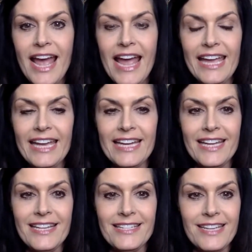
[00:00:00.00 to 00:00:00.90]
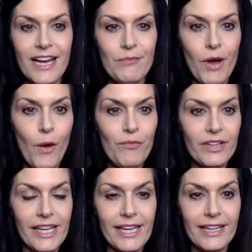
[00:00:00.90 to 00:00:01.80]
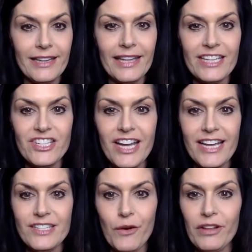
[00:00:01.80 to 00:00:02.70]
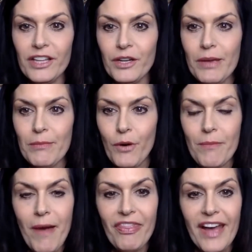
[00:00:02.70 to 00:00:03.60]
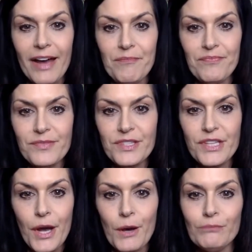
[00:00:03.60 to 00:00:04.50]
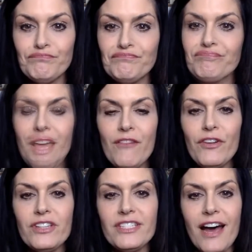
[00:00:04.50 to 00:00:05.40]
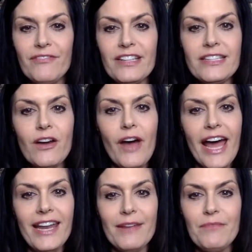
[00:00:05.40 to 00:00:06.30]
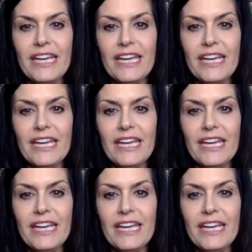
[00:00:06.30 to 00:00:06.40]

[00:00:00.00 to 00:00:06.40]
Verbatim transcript: and um, hopefully let you guys know a little bit more about that so first off let's go ahead and